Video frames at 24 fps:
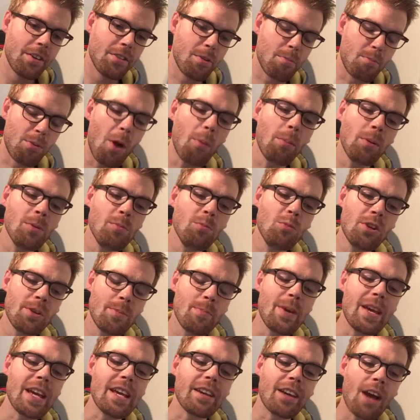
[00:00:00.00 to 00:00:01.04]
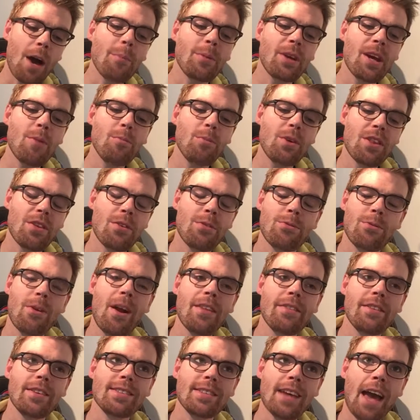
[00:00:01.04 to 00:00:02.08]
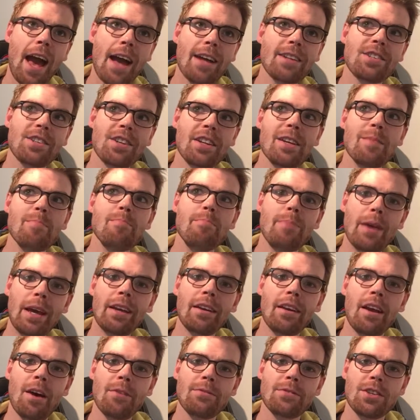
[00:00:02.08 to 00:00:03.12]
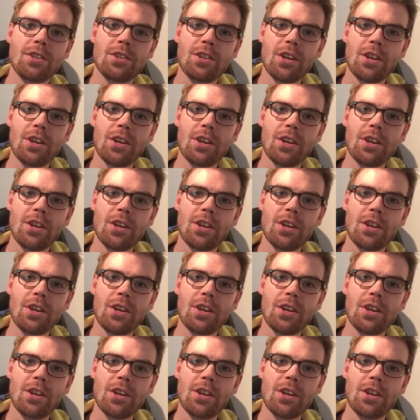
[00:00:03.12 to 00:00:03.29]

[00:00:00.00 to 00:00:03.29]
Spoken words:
The problem would be coming up with a threat that's actually big enough to